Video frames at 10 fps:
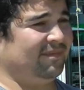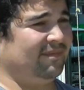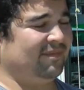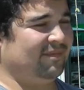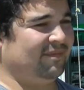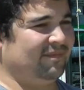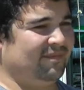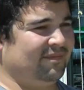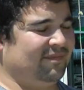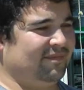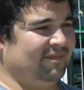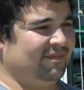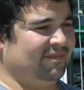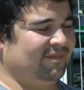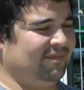
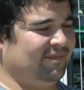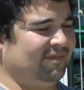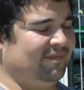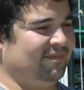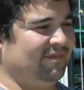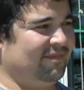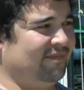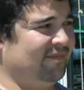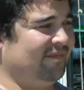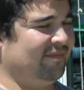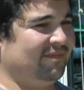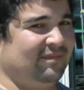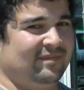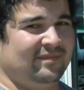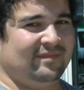
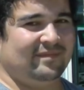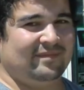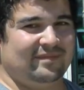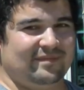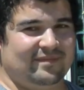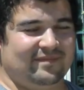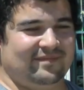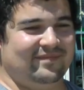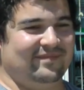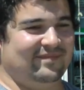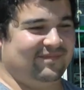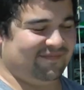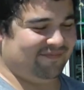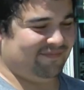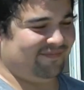
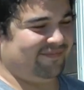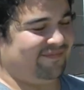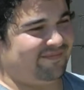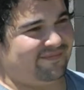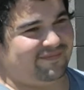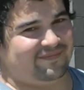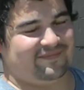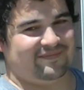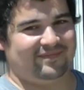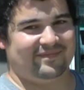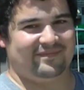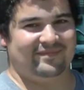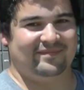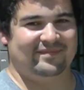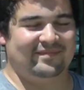
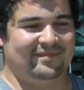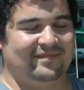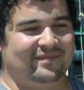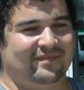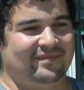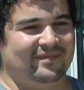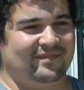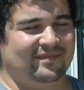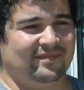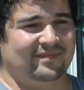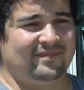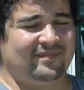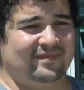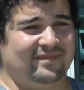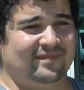
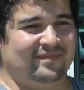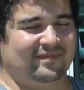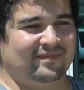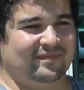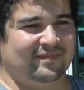(not speaking)